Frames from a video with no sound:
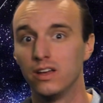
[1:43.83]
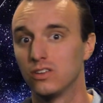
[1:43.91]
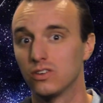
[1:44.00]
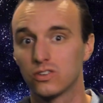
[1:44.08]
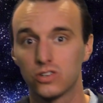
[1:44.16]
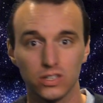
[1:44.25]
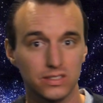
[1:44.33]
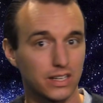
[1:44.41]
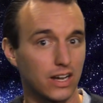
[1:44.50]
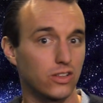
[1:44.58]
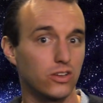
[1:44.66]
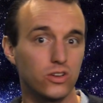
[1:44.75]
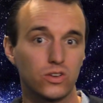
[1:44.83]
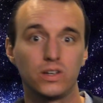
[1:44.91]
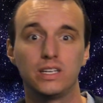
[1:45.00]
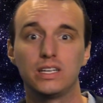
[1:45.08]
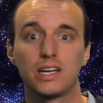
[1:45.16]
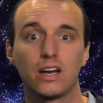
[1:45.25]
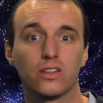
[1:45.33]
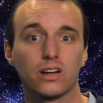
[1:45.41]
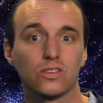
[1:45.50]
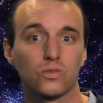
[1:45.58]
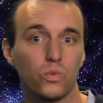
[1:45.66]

You cook together, you clean together. It's